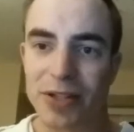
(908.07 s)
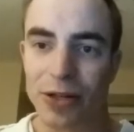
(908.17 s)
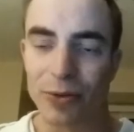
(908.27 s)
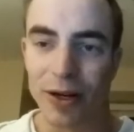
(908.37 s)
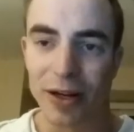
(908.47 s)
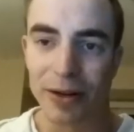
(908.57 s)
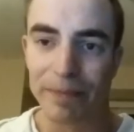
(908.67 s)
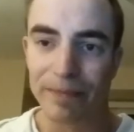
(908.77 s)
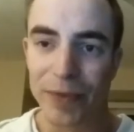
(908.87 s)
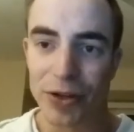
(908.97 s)

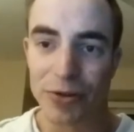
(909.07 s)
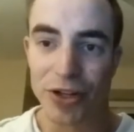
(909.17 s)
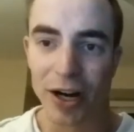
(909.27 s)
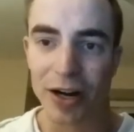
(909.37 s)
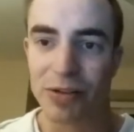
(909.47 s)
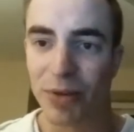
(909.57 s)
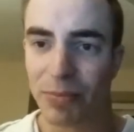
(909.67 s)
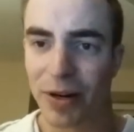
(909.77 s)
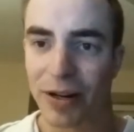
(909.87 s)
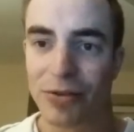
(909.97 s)
to Josh, my
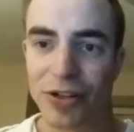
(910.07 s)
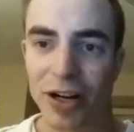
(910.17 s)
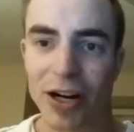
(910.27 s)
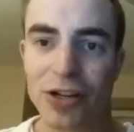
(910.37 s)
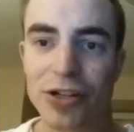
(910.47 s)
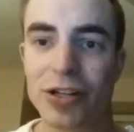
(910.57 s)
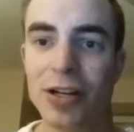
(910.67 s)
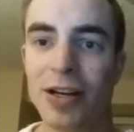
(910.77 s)
buddy Josh.